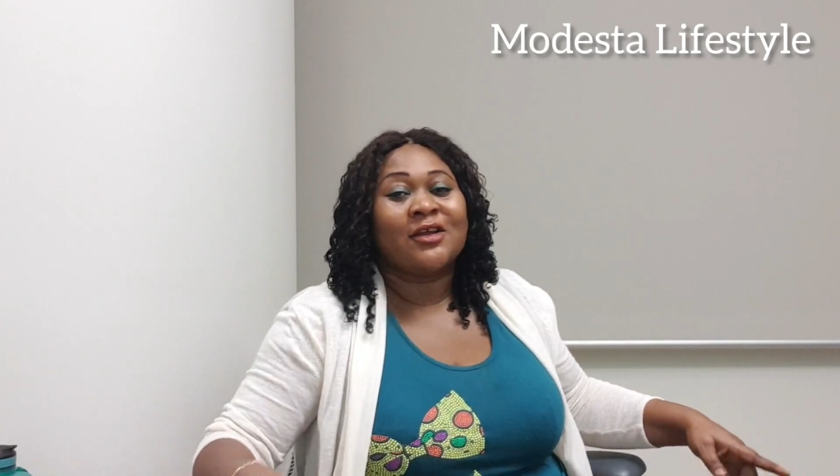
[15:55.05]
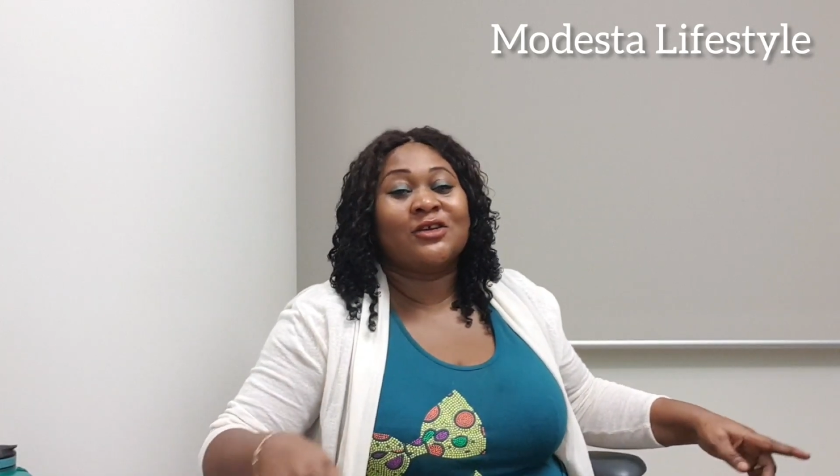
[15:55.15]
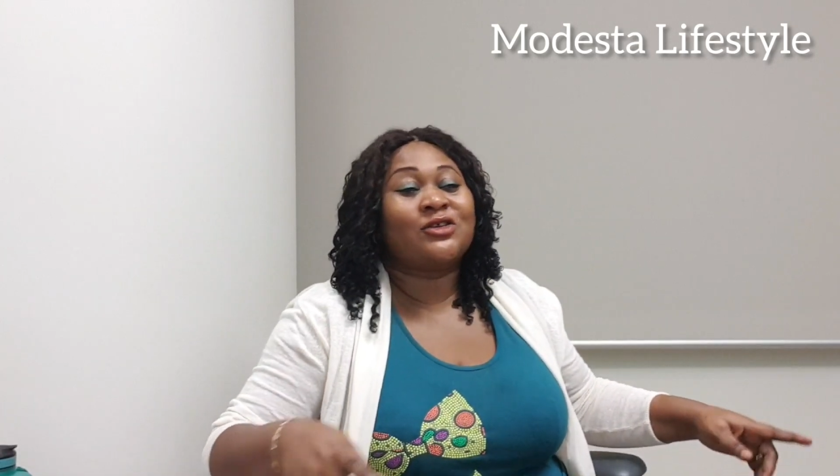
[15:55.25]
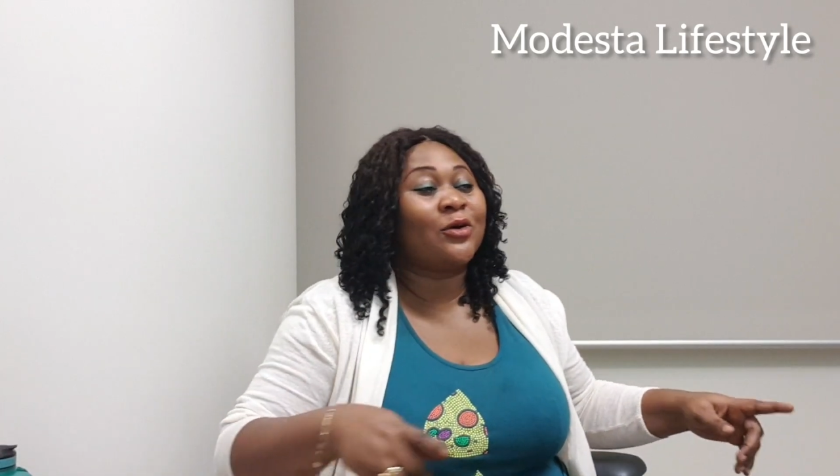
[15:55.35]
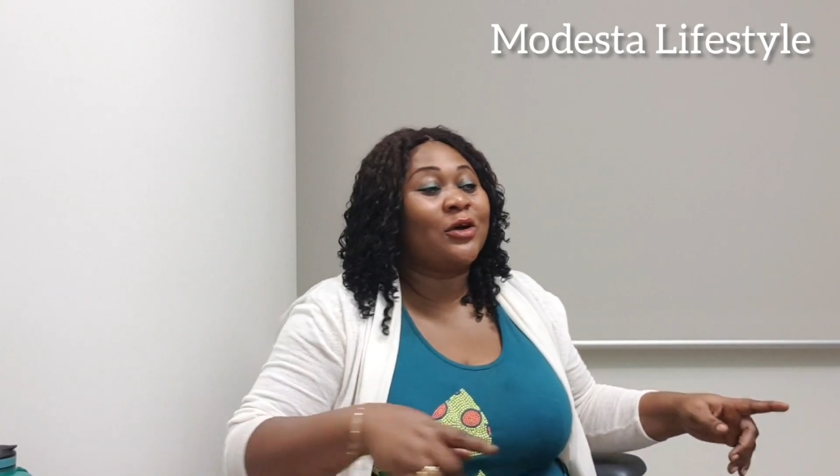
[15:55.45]

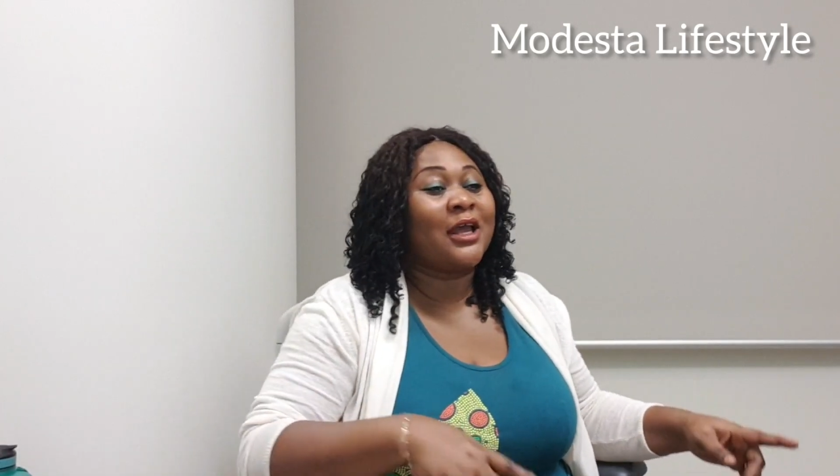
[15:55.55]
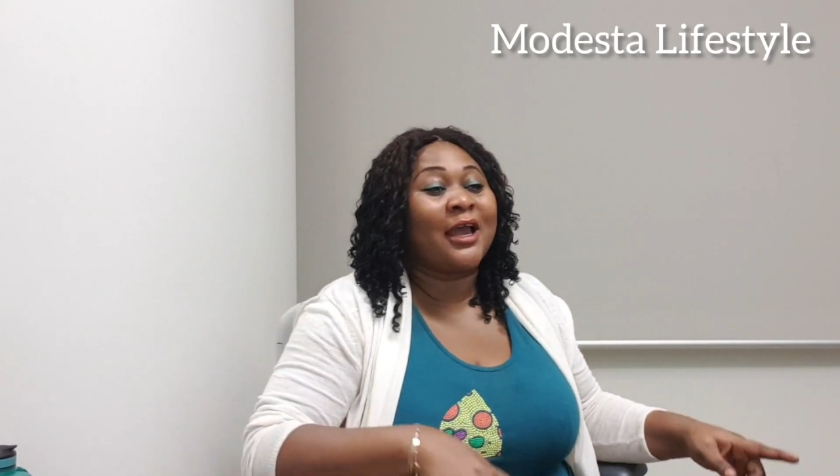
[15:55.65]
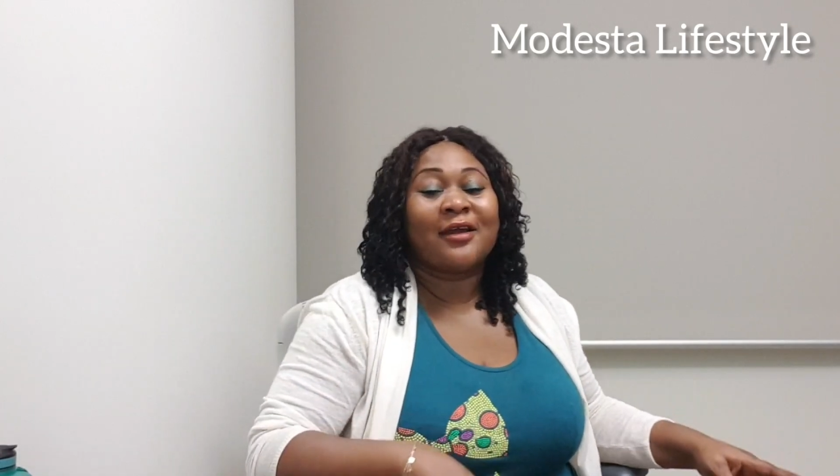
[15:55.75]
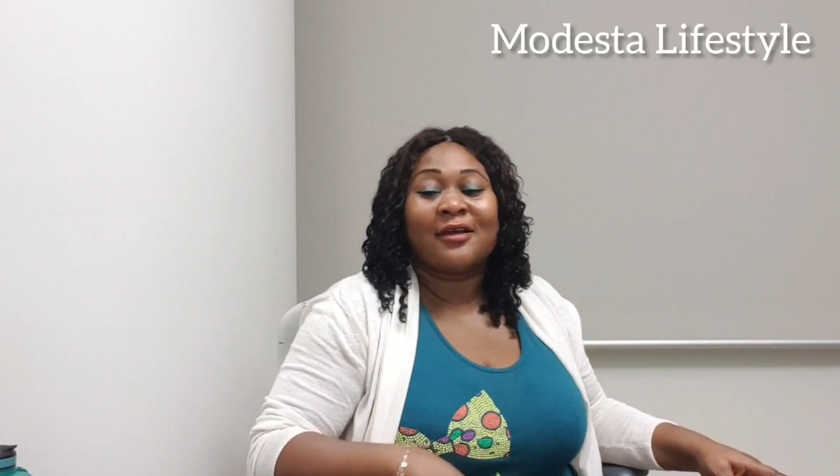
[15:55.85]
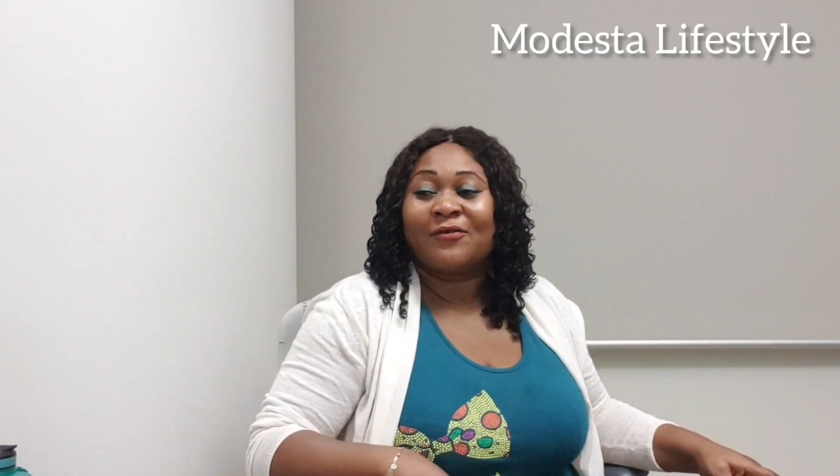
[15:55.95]
it's
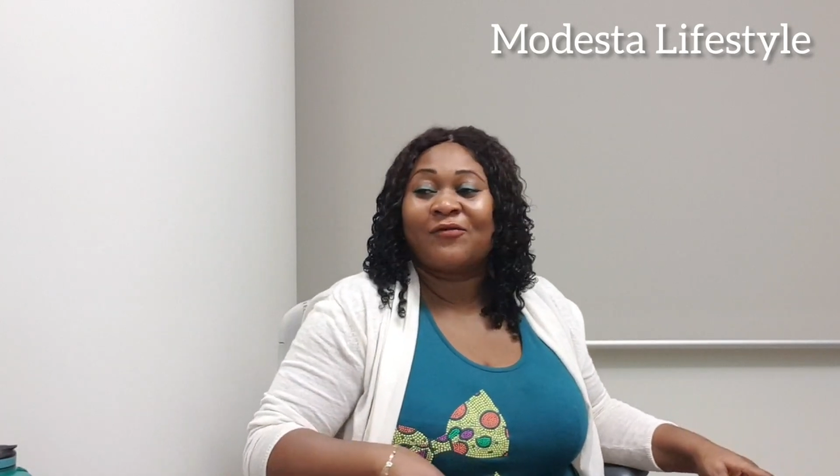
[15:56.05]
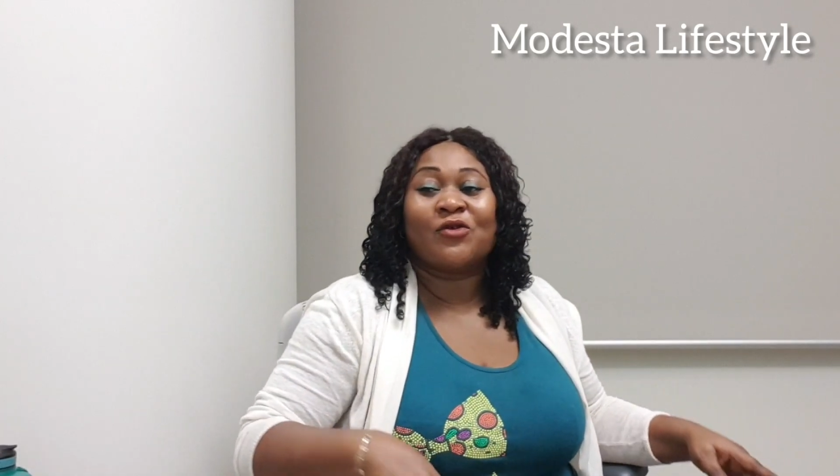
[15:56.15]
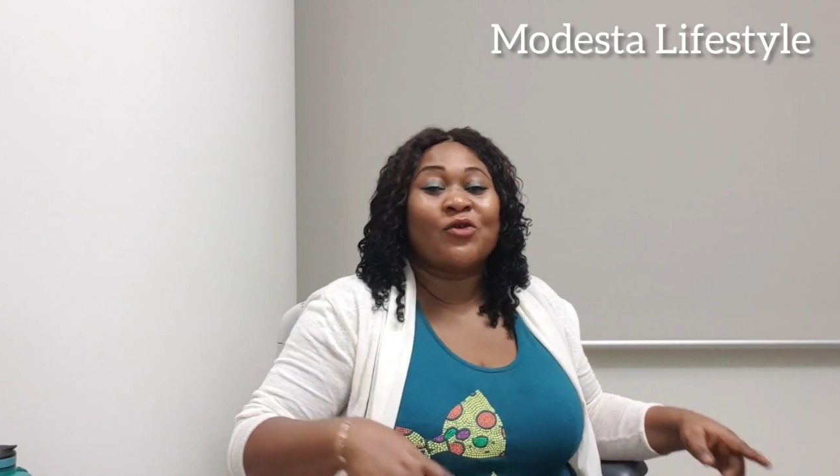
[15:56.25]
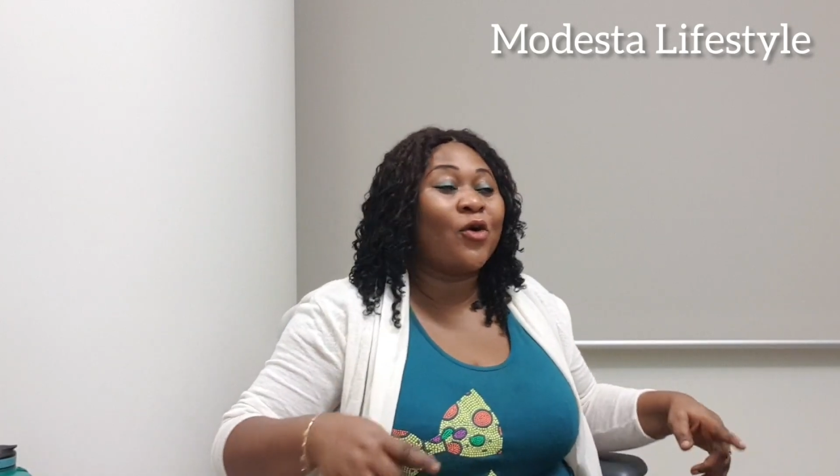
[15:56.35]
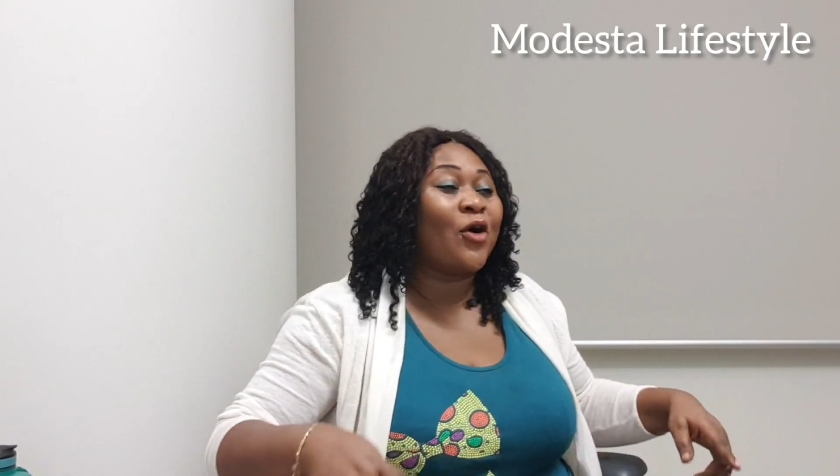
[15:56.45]
okay if
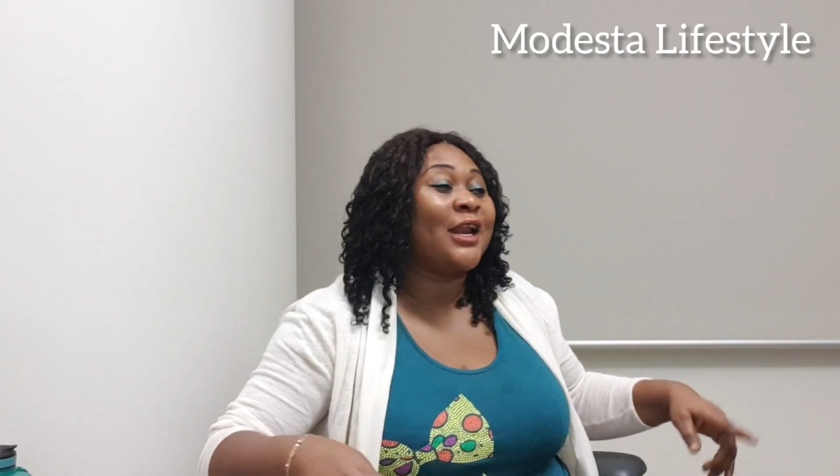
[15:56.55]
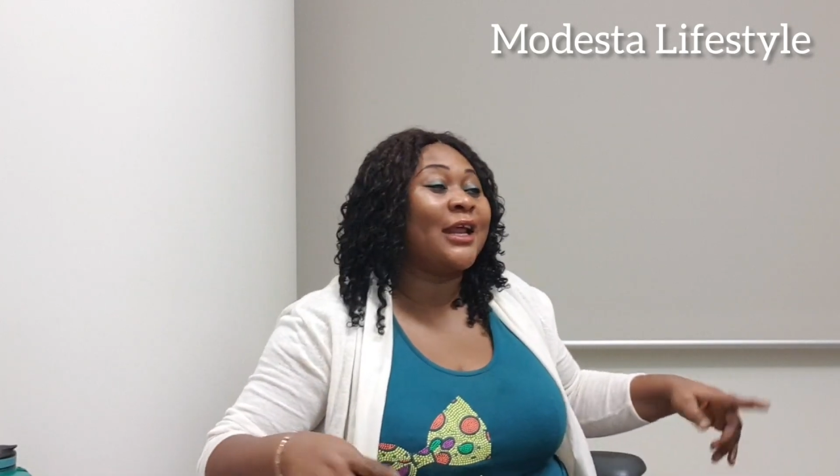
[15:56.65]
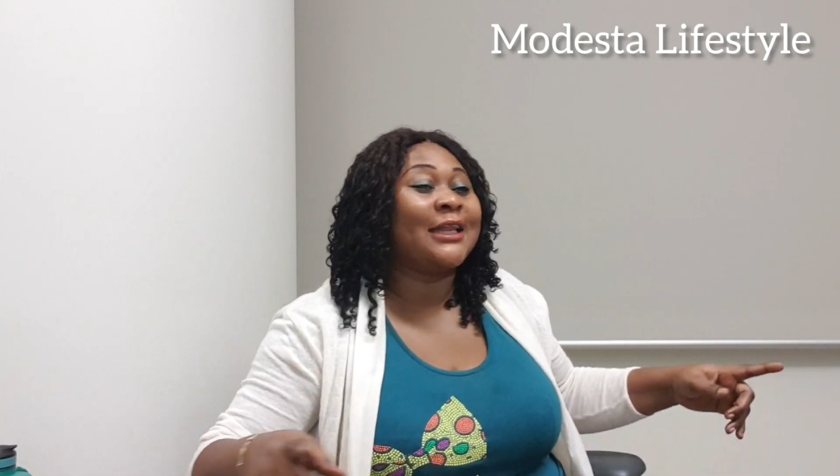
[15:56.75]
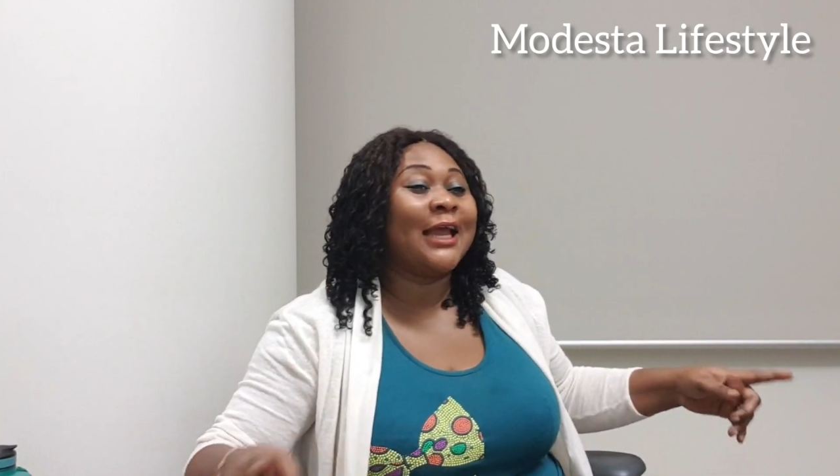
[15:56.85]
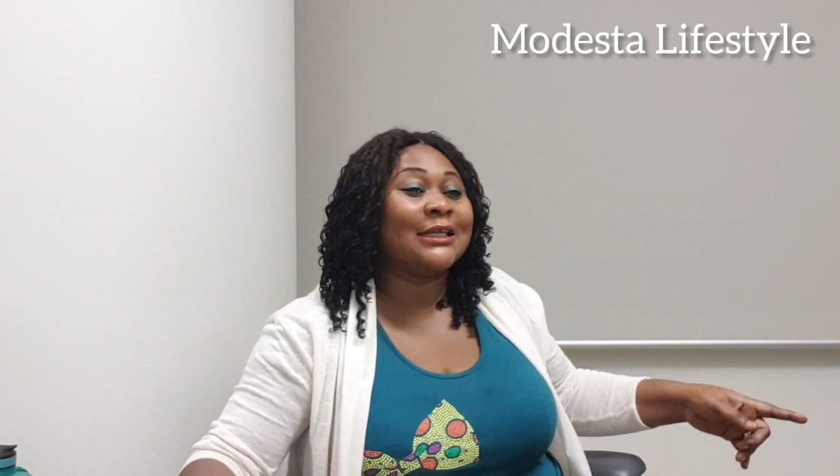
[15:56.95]
you go on a
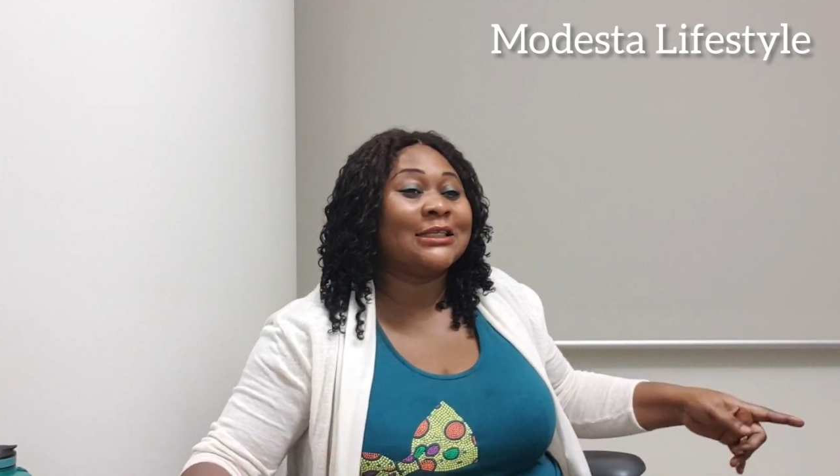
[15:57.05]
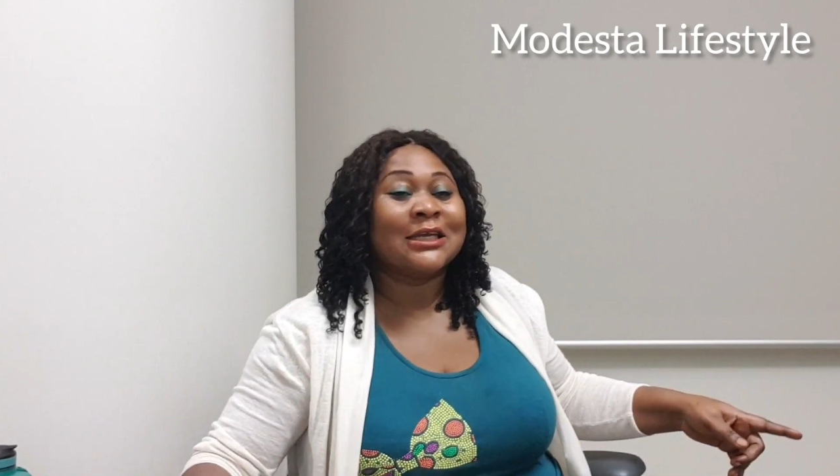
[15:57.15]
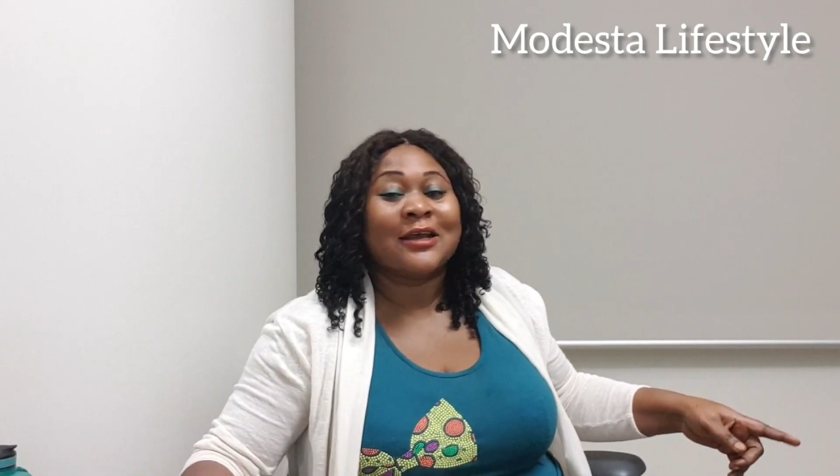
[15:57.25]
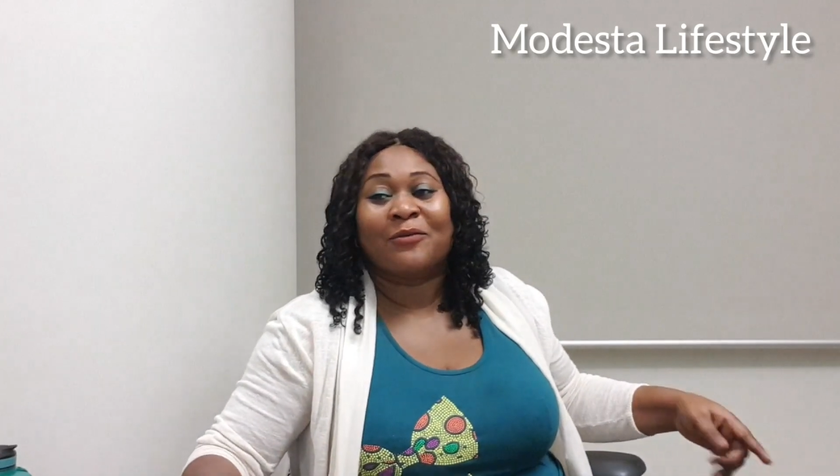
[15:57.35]
date